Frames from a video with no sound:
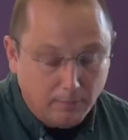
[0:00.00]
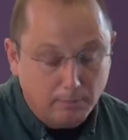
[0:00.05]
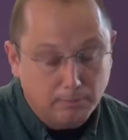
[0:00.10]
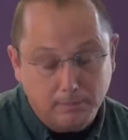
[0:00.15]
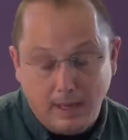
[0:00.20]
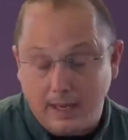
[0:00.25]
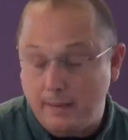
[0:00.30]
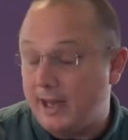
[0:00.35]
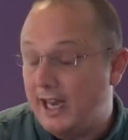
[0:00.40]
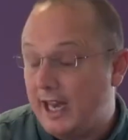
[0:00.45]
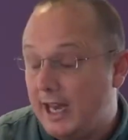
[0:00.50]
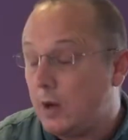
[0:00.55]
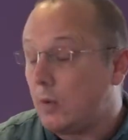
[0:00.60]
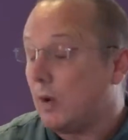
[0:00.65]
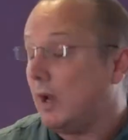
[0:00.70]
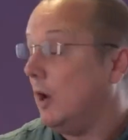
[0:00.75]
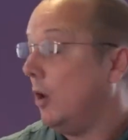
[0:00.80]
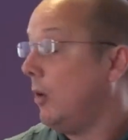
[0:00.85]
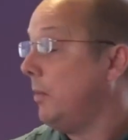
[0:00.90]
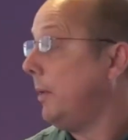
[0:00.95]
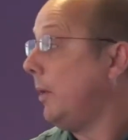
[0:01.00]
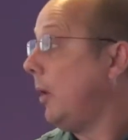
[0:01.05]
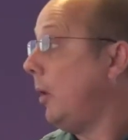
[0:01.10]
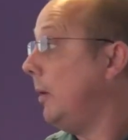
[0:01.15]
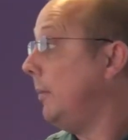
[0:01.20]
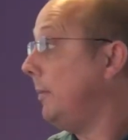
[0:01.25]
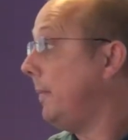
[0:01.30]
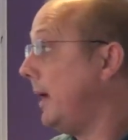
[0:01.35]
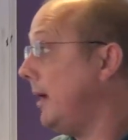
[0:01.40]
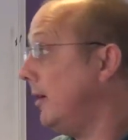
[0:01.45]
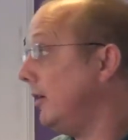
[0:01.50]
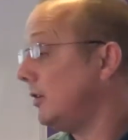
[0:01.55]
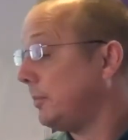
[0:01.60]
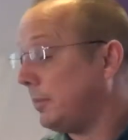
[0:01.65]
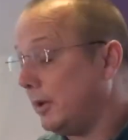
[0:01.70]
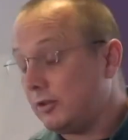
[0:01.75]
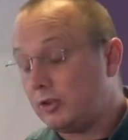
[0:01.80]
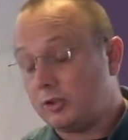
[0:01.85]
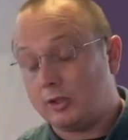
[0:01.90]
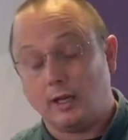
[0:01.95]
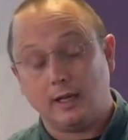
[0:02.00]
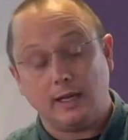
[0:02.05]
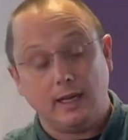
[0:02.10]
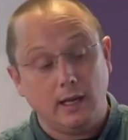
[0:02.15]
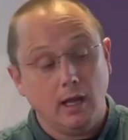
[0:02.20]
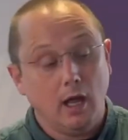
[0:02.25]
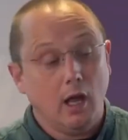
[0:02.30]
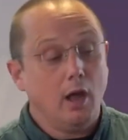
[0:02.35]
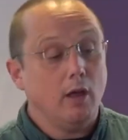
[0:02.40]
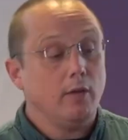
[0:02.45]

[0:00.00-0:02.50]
maybe equally long periods, but certainly